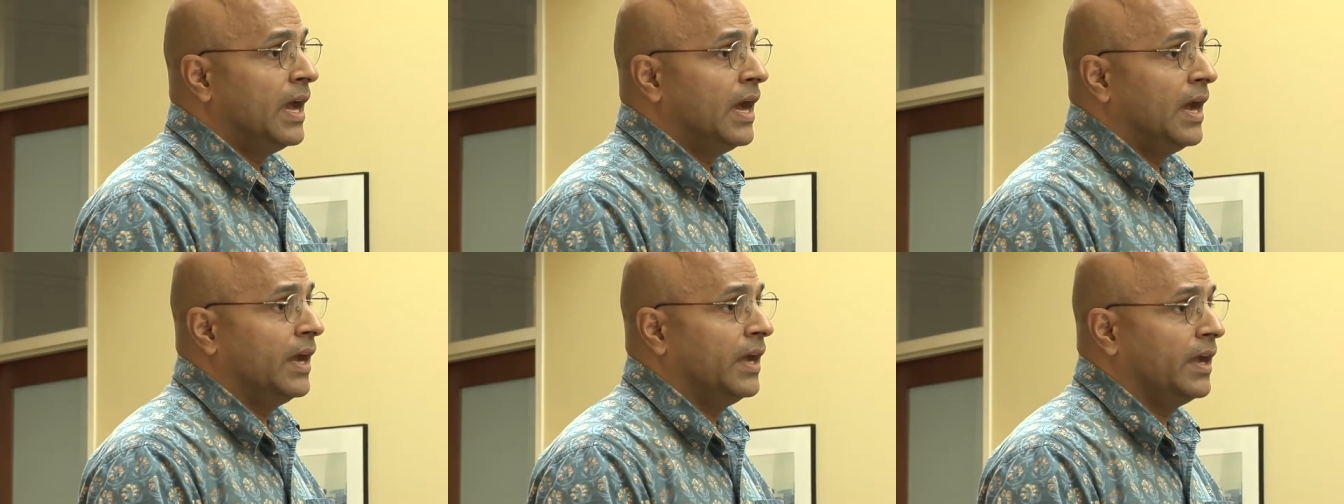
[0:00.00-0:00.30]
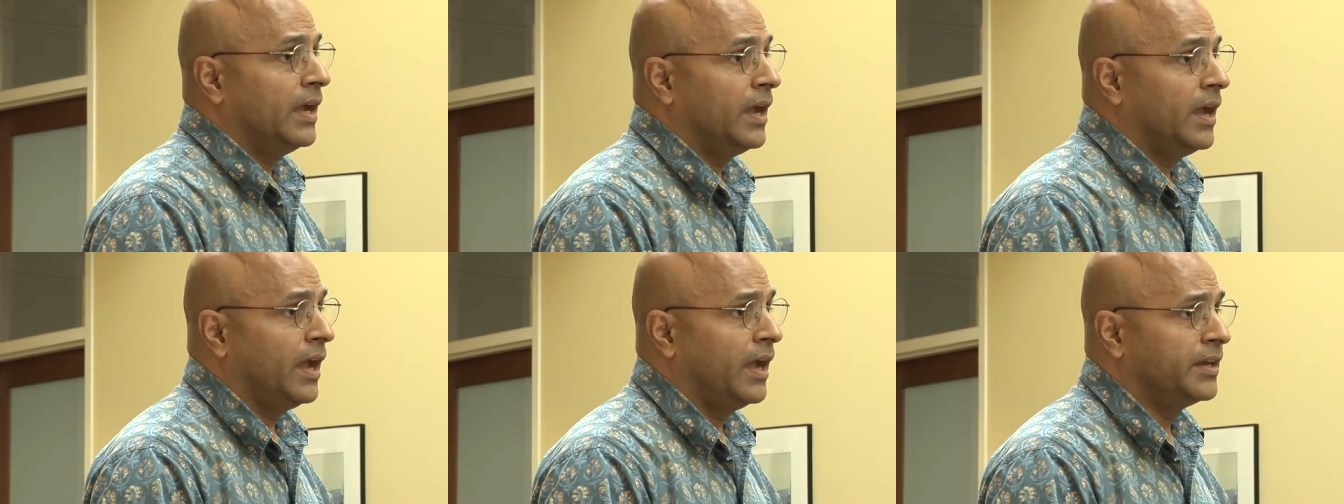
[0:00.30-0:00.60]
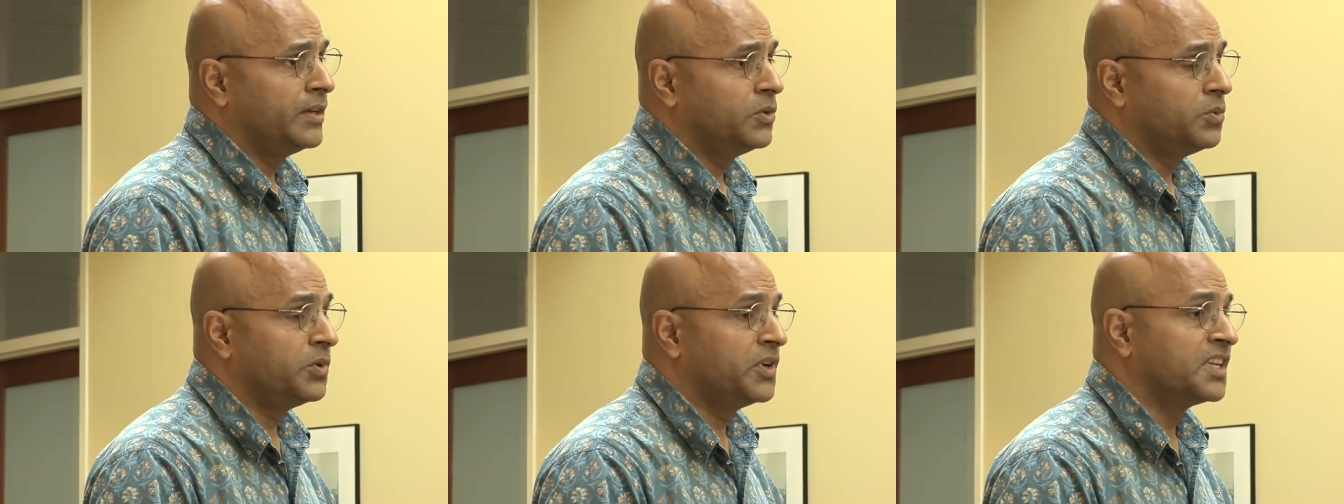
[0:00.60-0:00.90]
Uh,
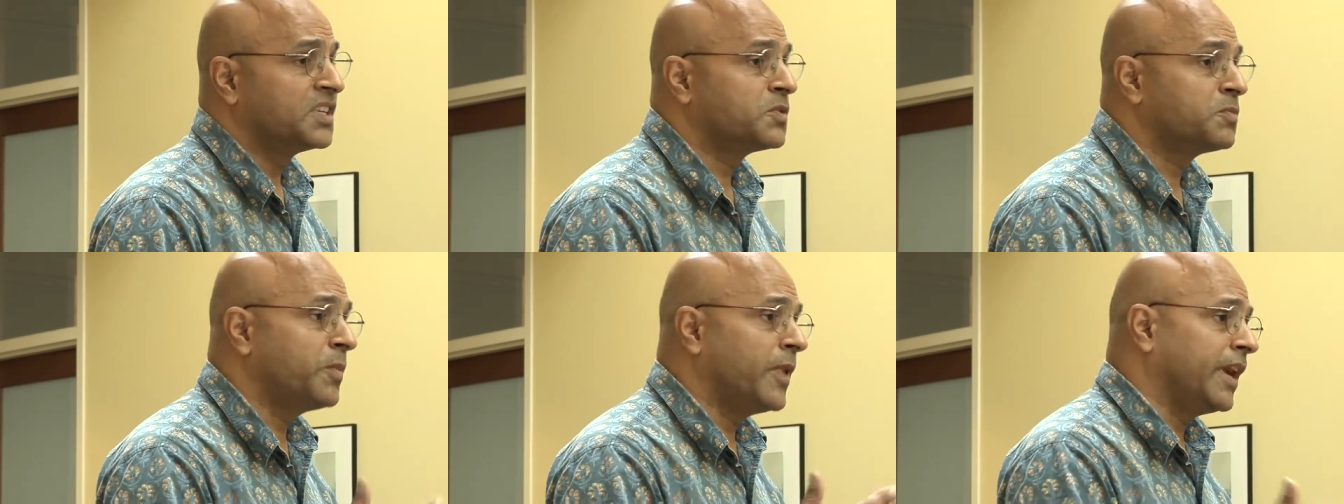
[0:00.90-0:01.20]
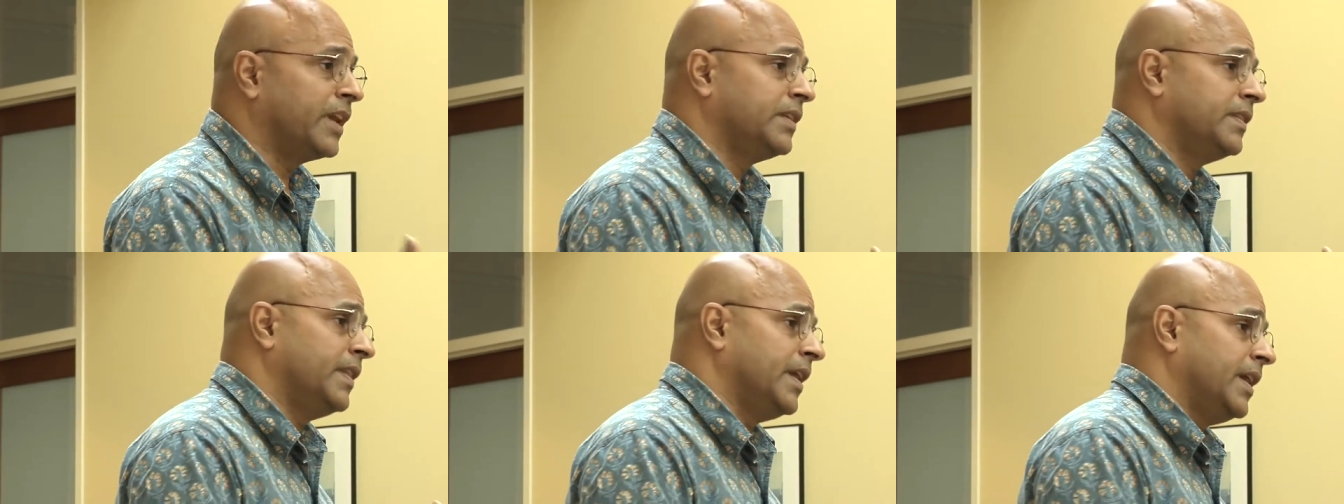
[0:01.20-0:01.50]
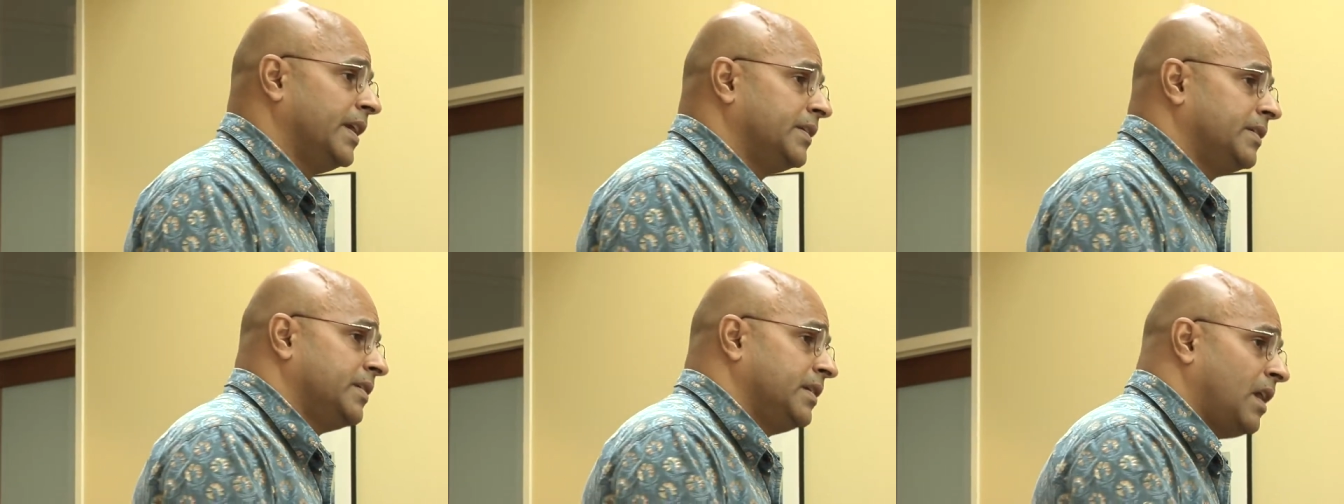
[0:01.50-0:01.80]
and you would expect
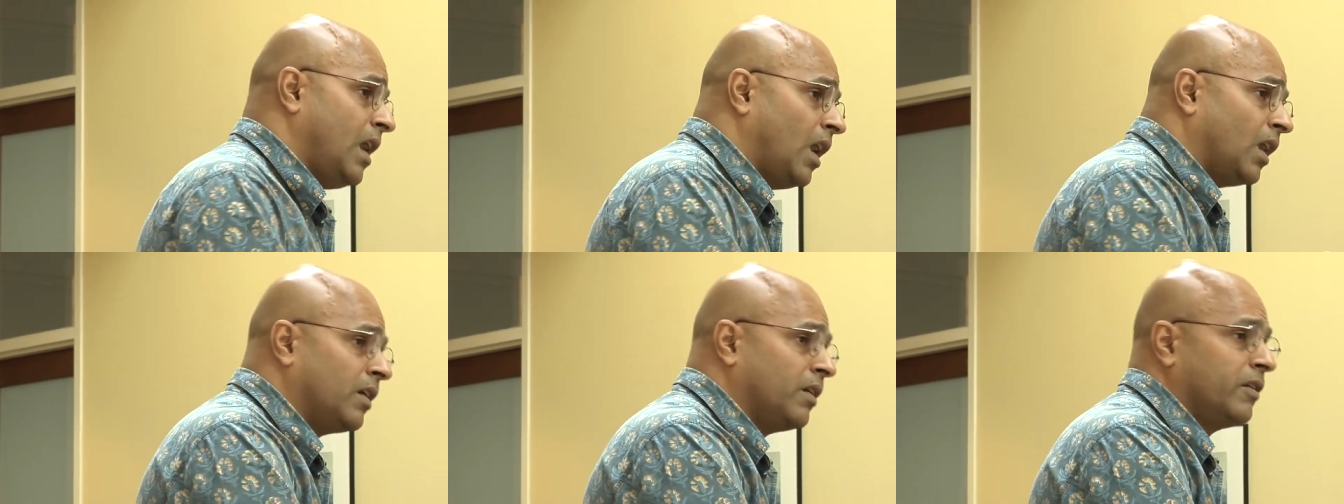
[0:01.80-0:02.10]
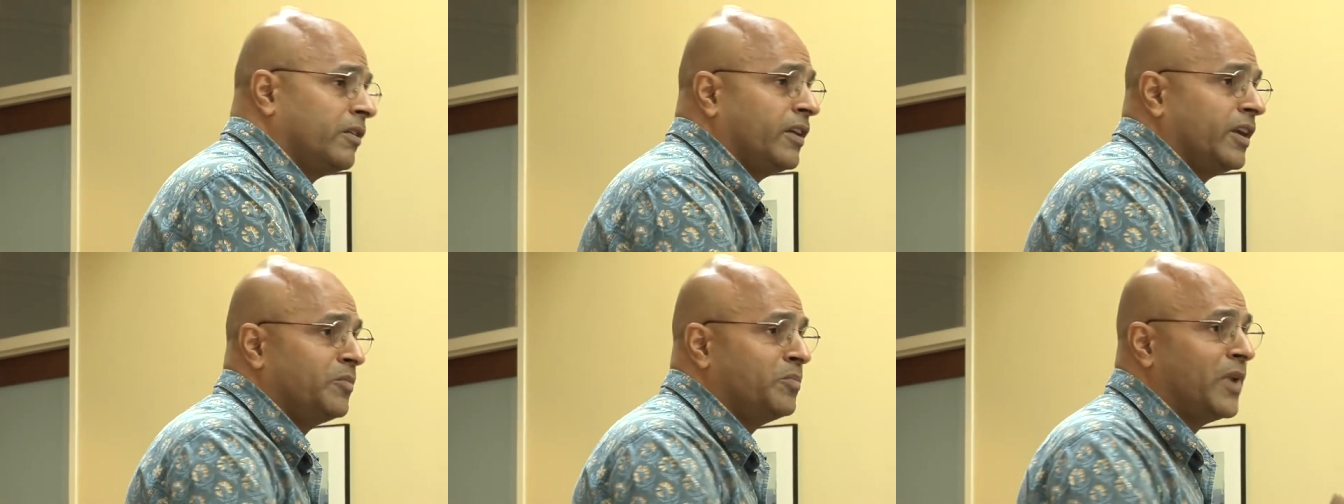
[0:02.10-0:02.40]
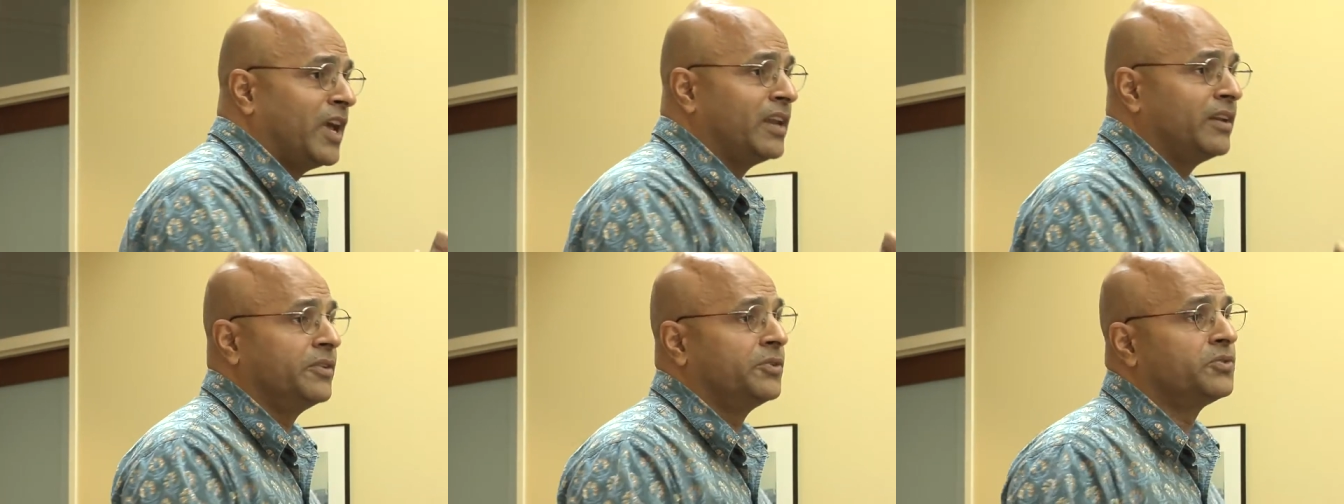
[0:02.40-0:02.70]
that hunger and
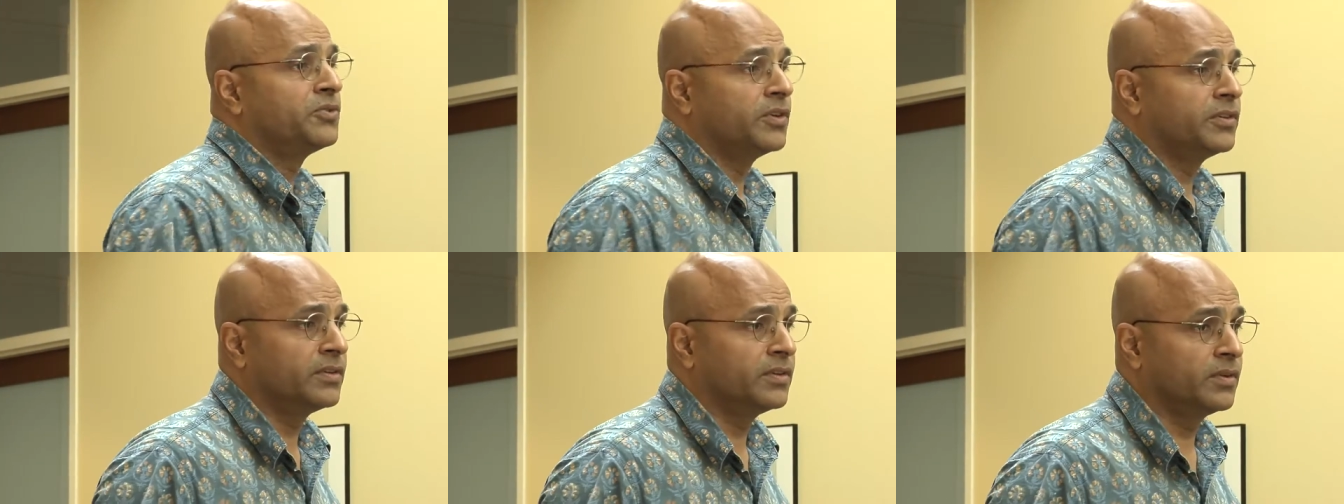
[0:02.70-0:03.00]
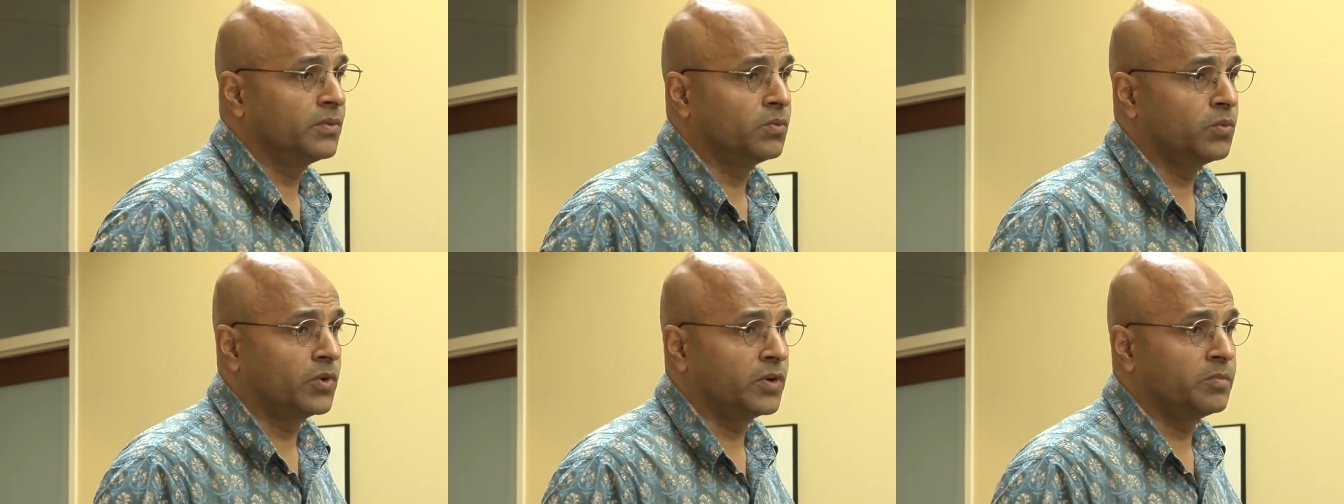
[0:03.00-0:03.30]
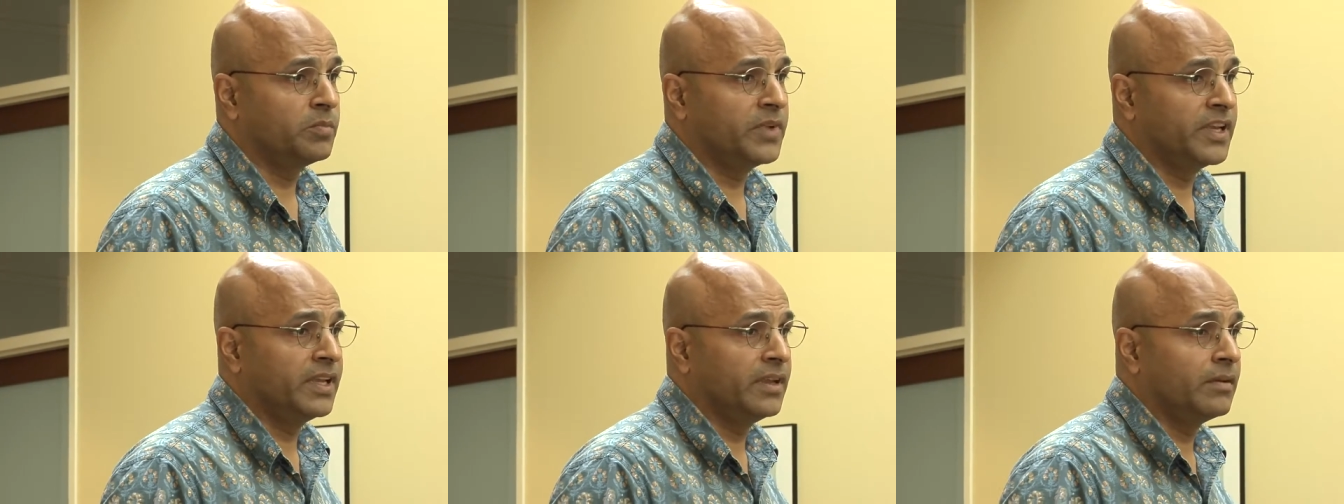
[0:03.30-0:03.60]
malnutrition
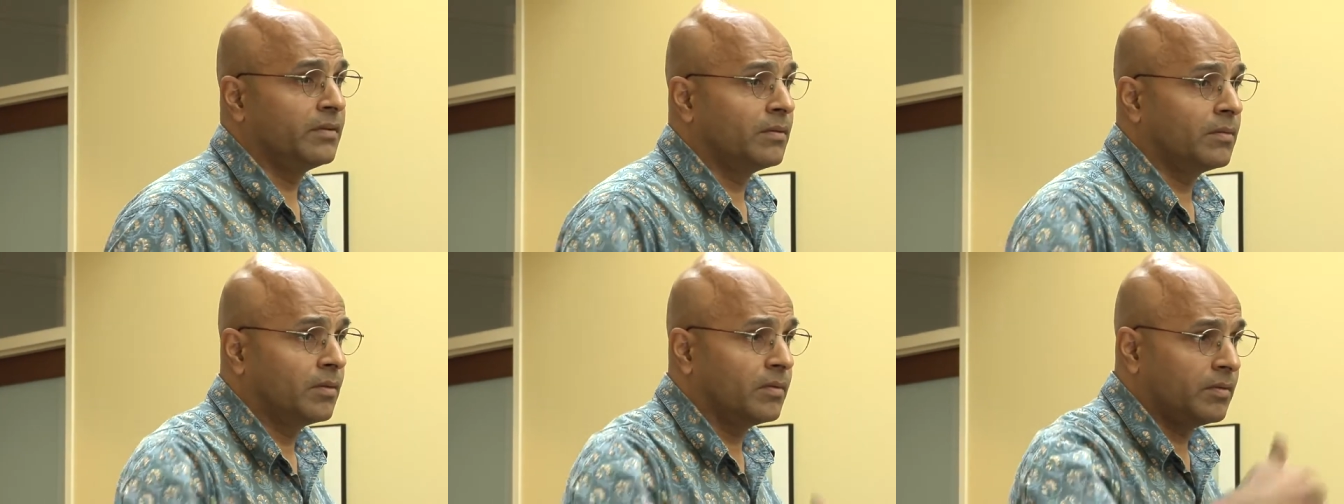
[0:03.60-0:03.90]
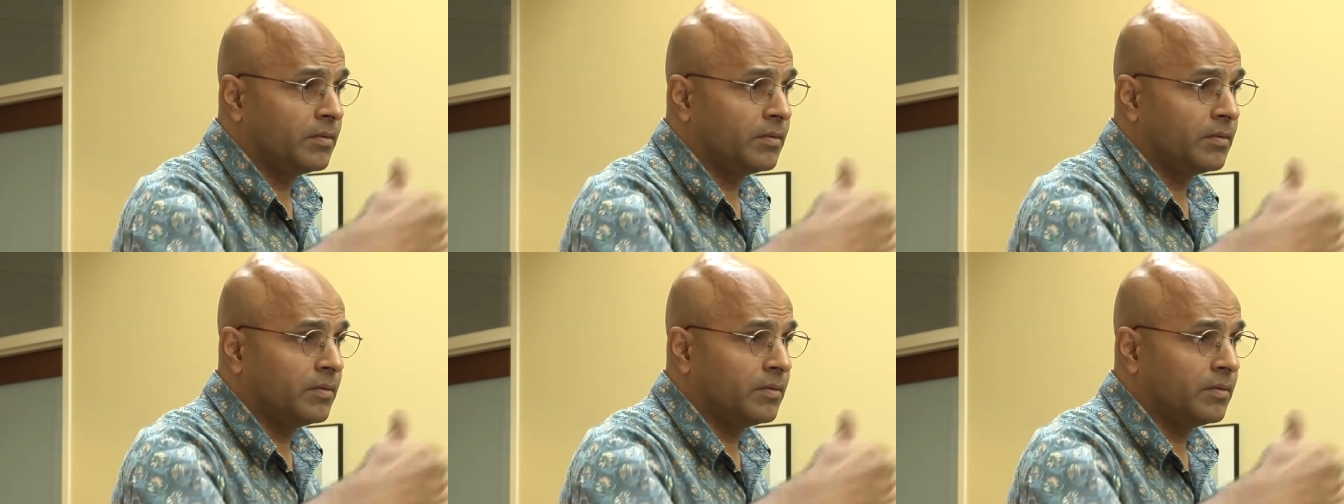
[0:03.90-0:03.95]
would be,